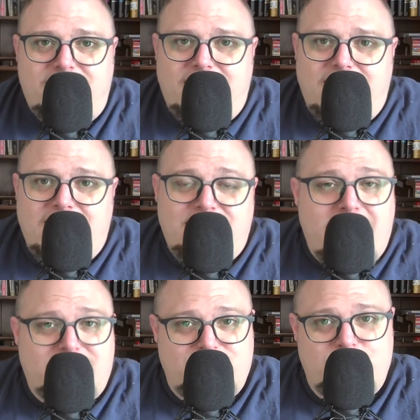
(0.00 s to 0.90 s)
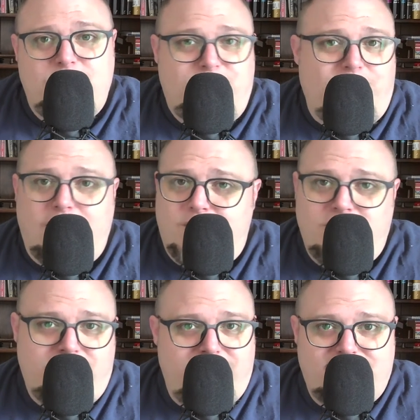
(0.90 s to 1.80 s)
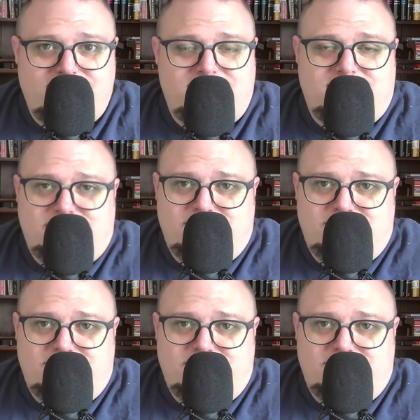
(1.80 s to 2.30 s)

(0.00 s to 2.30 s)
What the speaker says: And that truth for our brokenness,